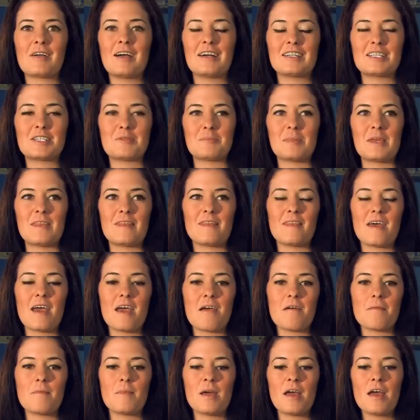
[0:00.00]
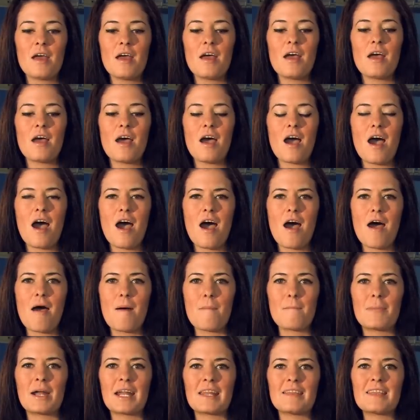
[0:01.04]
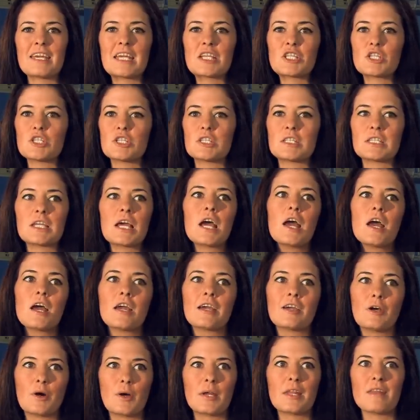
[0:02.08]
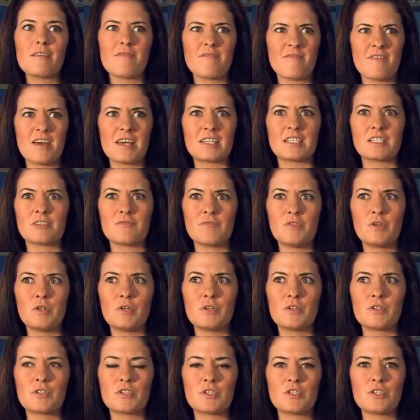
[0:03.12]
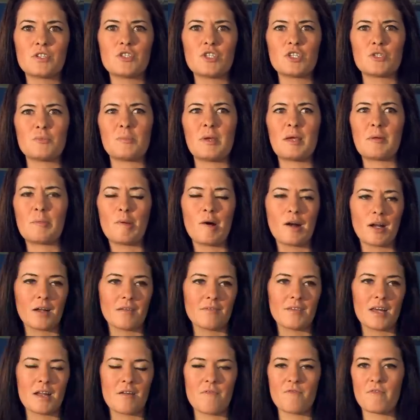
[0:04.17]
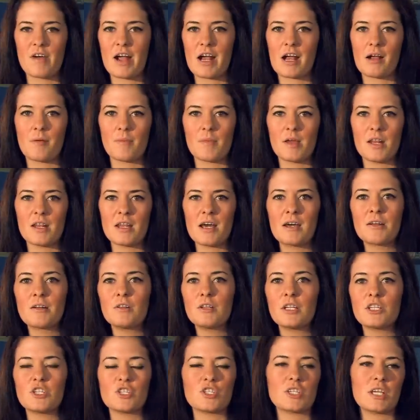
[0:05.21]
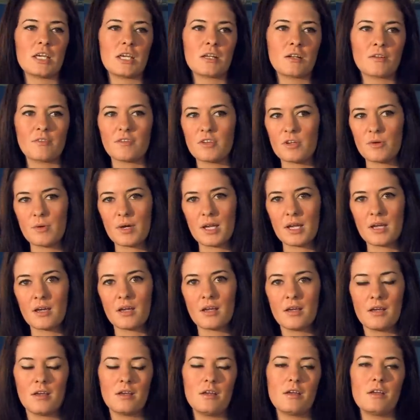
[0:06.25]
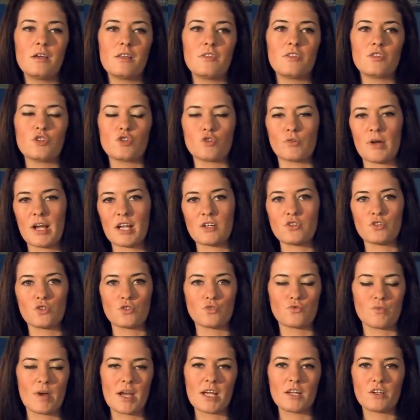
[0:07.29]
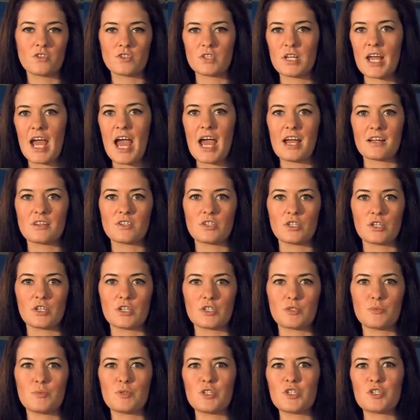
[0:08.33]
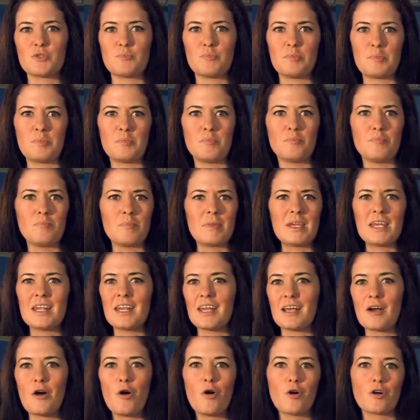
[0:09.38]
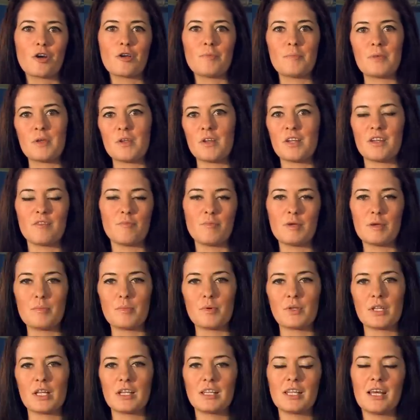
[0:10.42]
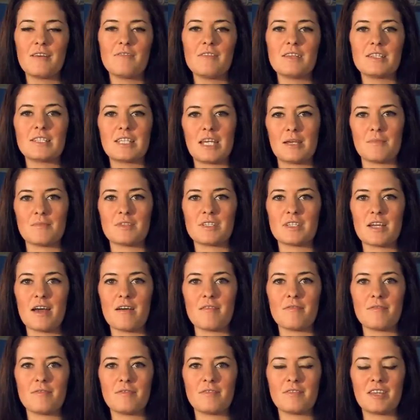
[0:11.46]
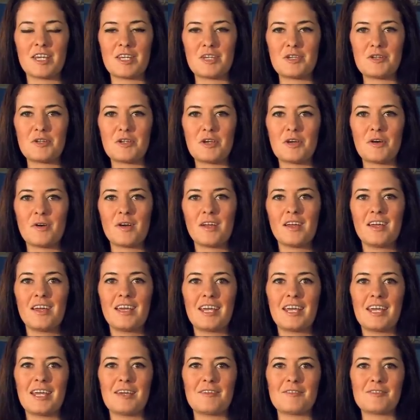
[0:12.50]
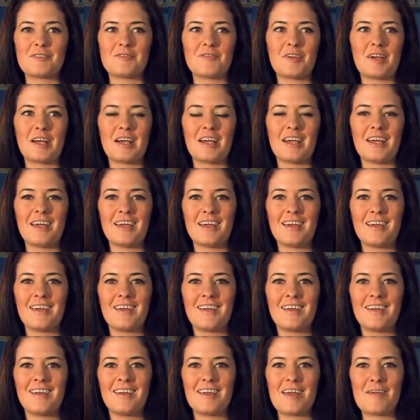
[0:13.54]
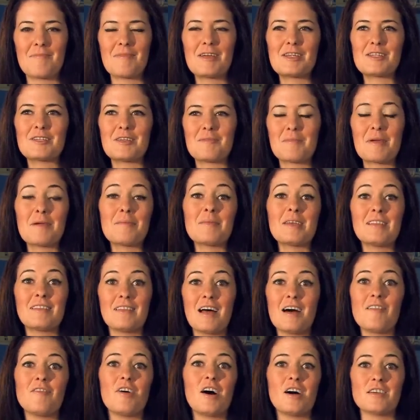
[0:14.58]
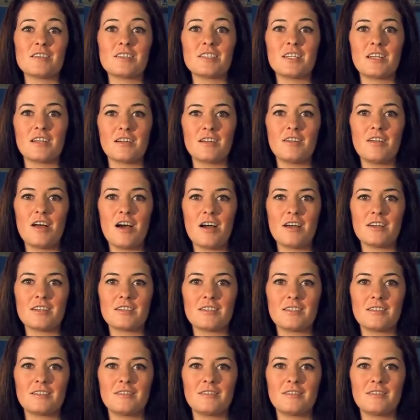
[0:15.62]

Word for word: got to meet them. Um, but I think just going to the festivals, just being part of that environment, not only just interviewing the directors, writers, and actors, but just meeting a whole community of people that love the same stuff that you do. It was very, it made, it made me love Austin a lot.